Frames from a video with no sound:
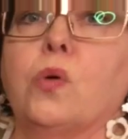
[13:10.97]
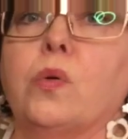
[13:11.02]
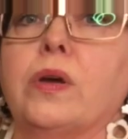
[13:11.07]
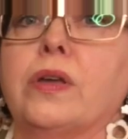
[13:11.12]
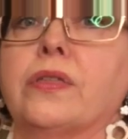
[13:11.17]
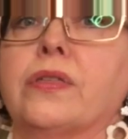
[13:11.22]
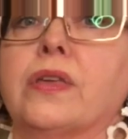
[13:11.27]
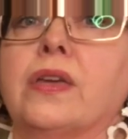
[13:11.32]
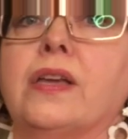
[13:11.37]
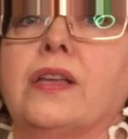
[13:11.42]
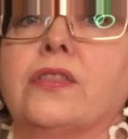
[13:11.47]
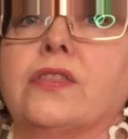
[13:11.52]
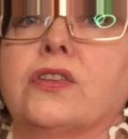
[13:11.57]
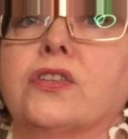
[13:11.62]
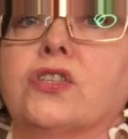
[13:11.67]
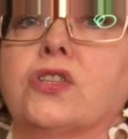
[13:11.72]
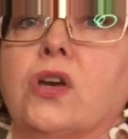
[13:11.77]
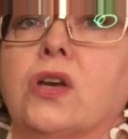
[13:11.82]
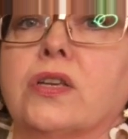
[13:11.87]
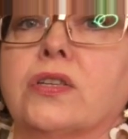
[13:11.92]
with the
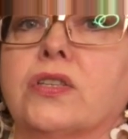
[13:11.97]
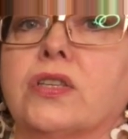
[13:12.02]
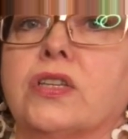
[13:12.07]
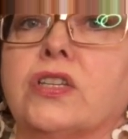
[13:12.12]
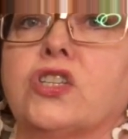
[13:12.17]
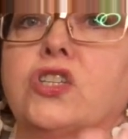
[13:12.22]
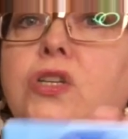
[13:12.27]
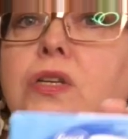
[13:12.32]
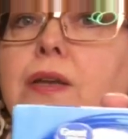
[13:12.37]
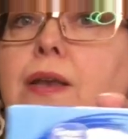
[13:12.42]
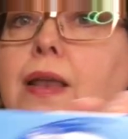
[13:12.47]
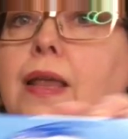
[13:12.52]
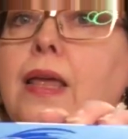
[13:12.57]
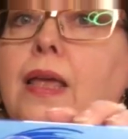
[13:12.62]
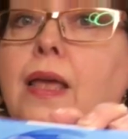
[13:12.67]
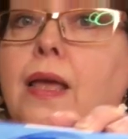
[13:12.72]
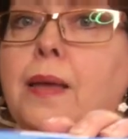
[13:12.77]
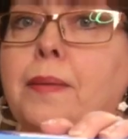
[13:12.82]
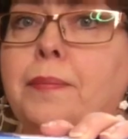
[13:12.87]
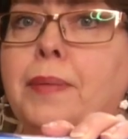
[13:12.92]
sausage.
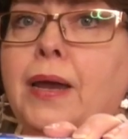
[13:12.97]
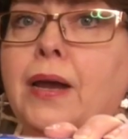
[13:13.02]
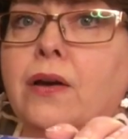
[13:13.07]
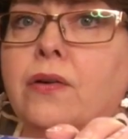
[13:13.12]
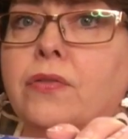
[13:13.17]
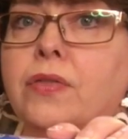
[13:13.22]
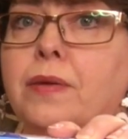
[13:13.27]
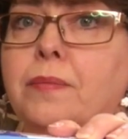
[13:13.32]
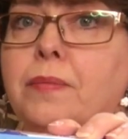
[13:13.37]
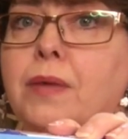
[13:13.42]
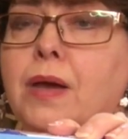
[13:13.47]
Pair them